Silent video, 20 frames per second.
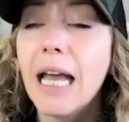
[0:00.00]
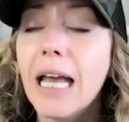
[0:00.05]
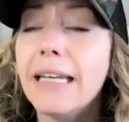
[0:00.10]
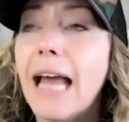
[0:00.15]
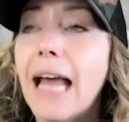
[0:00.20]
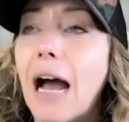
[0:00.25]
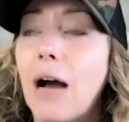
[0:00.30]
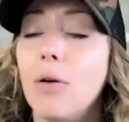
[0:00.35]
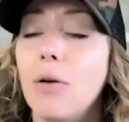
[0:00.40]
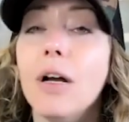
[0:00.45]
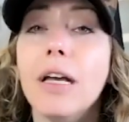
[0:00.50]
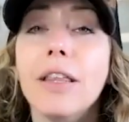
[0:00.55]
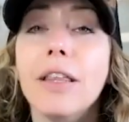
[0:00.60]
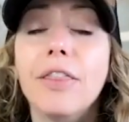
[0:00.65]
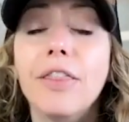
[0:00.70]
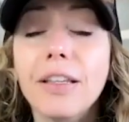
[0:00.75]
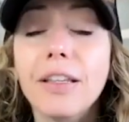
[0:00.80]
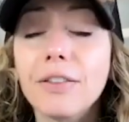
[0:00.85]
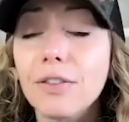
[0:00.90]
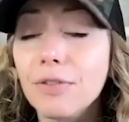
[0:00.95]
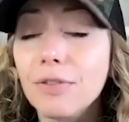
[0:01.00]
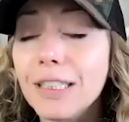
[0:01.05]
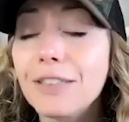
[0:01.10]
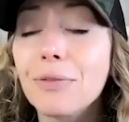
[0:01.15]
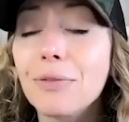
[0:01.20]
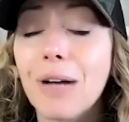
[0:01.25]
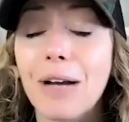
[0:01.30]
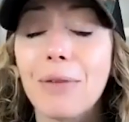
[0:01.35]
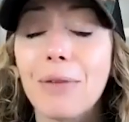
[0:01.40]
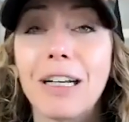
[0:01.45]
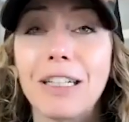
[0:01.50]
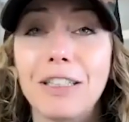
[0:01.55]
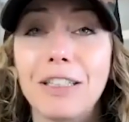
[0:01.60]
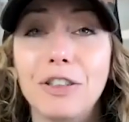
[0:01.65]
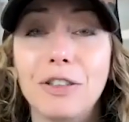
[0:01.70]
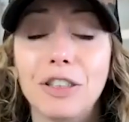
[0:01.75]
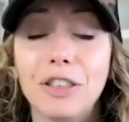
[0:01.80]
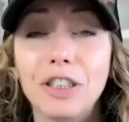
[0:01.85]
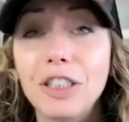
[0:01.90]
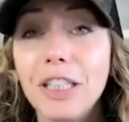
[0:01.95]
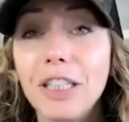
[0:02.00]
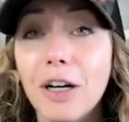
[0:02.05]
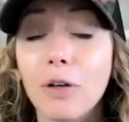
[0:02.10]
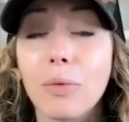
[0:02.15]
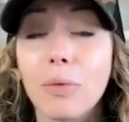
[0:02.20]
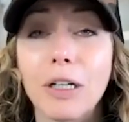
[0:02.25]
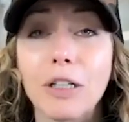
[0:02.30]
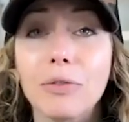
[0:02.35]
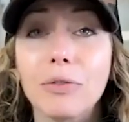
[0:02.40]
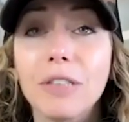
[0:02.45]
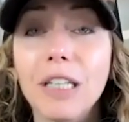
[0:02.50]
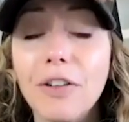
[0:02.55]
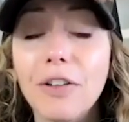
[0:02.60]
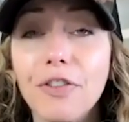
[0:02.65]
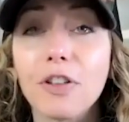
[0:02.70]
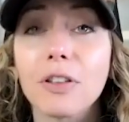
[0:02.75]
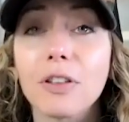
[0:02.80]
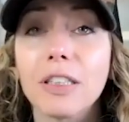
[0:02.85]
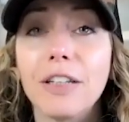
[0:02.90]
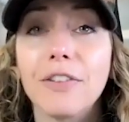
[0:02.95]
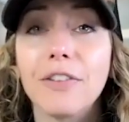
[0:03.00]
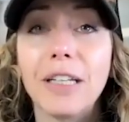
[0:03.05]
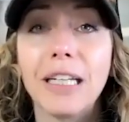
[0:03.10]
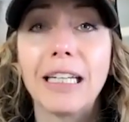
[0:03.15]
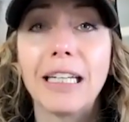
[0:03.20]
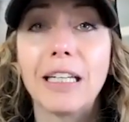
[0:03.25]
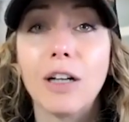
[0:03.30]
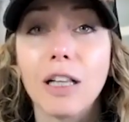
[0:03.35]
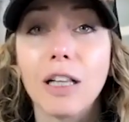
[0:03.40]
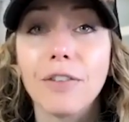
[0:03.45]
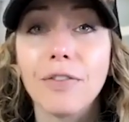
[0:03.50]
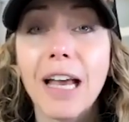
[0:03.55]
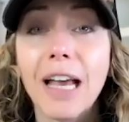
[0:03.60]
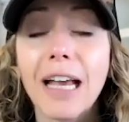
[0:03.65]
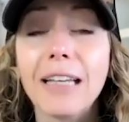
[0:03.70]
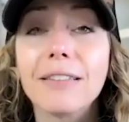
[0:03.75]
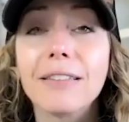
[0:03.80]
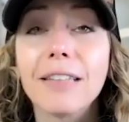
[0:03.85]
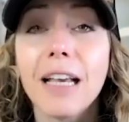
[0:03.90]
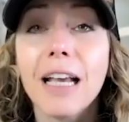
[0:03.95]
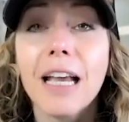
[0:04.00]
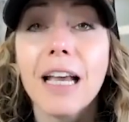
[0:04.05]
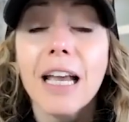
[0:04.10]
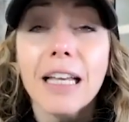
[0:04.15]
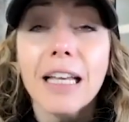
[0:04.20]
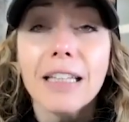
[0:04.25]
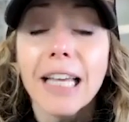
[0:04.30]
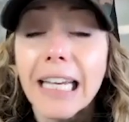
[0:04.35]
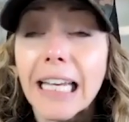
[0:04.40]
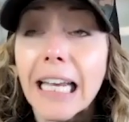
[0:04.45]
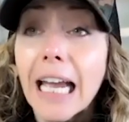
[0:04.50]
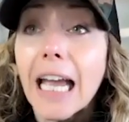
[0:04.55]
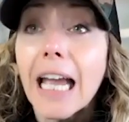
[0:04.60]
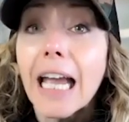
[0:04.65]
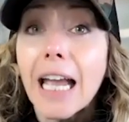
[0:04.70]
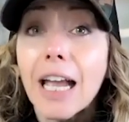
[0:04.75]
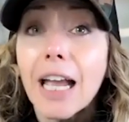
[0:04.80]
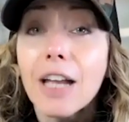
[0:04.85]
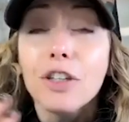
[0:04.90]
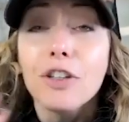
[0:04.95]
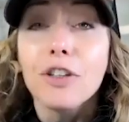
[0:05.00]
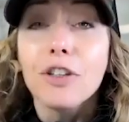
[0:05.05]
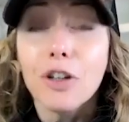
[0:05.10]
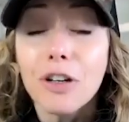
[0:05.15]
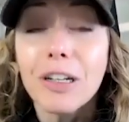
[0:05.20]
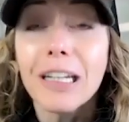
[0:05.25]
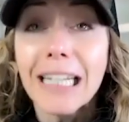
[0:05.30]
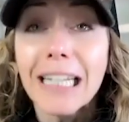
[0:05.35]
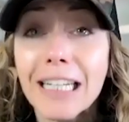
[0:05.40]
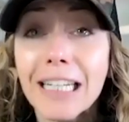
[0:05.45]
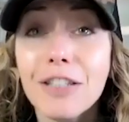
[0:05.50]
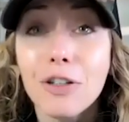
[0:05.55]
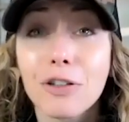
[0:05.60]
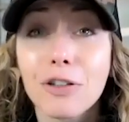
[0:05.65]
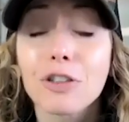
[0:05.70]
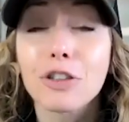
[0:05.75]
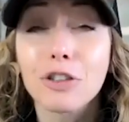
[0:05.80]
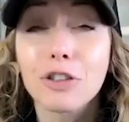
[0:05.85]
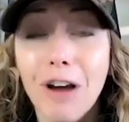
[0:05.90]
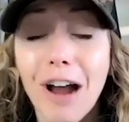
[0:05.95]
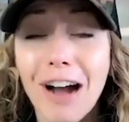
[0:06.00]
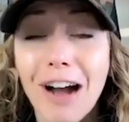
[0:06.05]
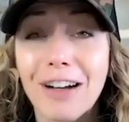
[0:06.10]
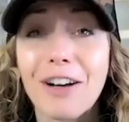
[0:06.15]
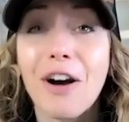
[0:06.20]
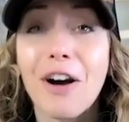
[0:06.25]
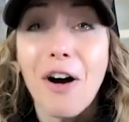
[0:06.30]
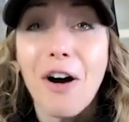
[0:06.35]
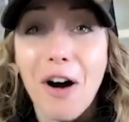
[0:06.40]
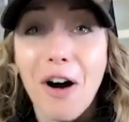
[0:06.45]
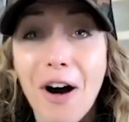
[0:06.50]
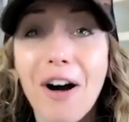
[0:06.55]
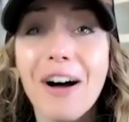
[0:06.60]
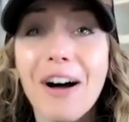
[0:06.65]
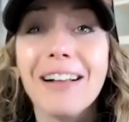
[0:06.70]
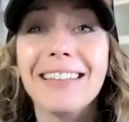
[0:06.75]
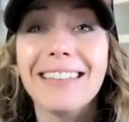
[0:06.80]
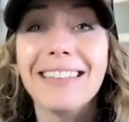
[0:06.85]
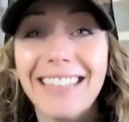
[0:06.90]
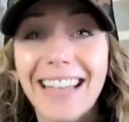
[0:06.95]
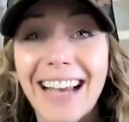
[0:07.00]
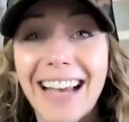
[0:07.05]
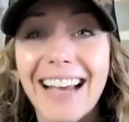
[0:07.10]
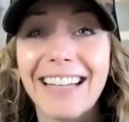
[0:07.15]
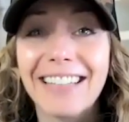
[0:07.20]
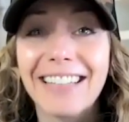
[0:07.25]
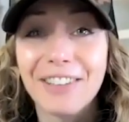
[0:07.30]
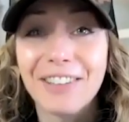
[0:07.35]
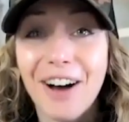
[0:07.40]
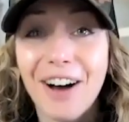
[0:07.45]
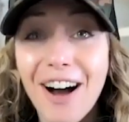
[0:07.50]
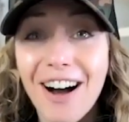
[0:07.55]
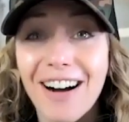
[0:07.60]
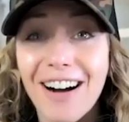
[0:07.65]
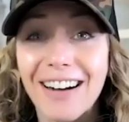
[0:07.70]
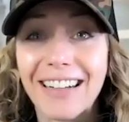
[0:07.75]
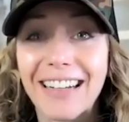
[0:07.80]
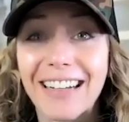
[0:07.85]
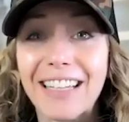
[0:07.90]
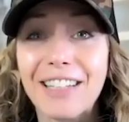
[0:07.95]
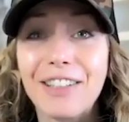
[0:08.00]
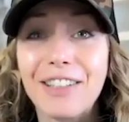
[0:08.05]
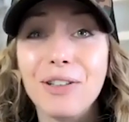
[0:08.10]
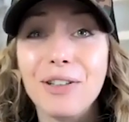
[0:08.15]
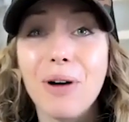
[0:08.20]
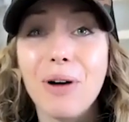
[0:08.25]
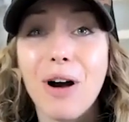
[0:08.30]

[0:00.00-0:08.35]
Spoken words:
Now, the reason why I wanted you to share what you did for a living and all of that is, like, you're in your truck all day long. You